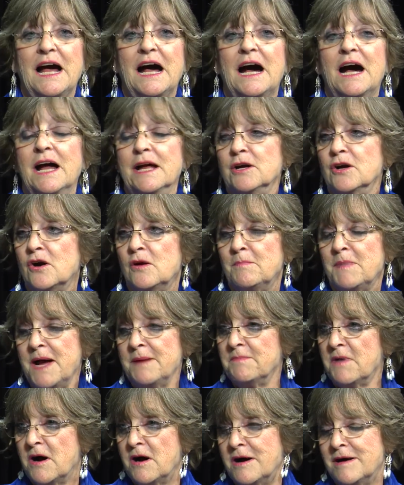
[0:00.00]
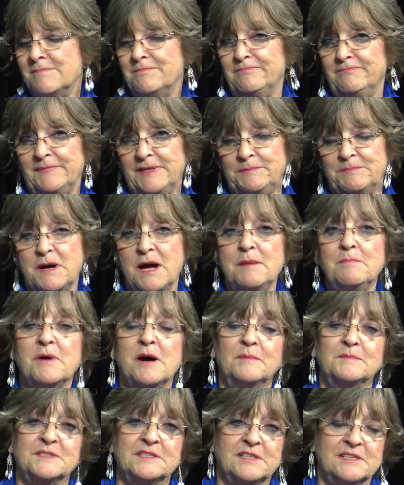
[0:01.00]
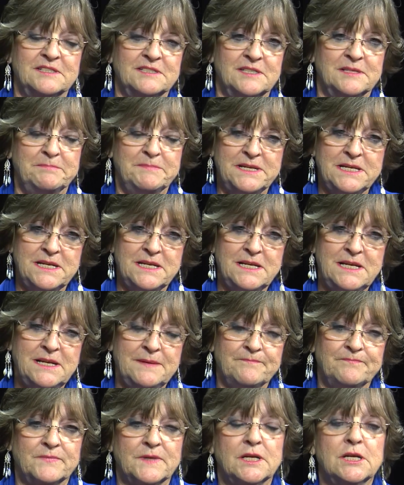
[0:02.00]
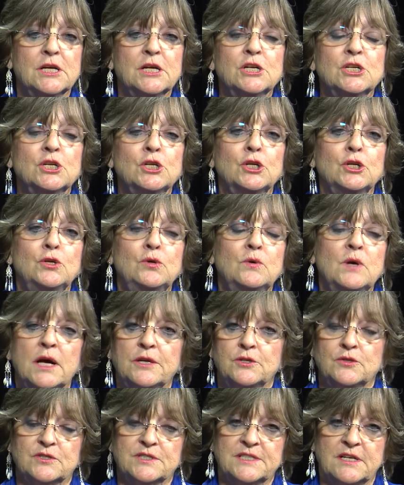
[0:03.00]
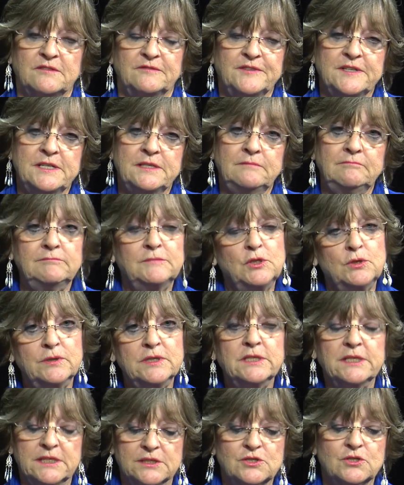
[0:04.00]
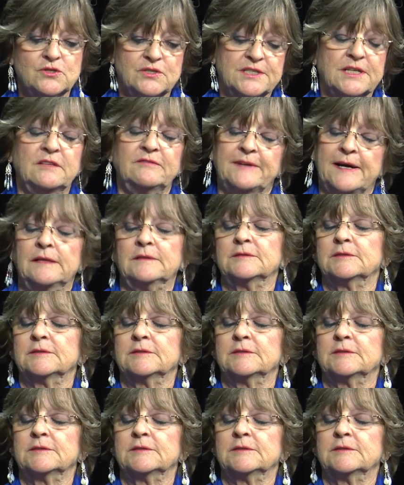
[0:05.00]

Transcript: I call my mom, and my mom says to me, "You got yourself in, you can get yourself out."